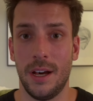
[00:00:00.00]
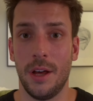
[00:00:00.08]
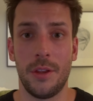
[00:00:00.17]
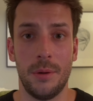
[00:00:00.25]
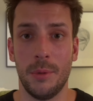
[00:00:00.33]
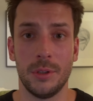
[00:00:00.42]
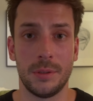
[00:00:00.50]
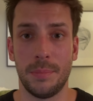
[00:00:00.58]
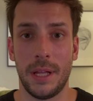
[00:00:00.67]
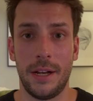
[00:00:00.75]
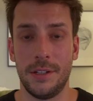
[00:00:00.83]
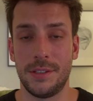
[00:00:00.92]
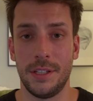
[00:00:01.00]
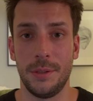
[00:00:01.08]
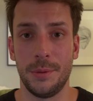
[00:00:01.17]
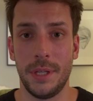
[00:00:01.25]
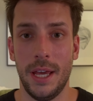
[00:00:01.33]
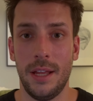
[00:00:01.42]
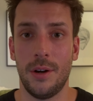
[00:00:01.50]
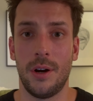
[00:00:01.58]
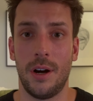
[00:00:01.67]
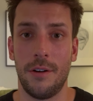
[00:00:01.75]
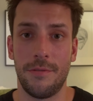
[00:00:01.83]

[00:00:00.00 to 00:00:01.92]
other multipliers that you get are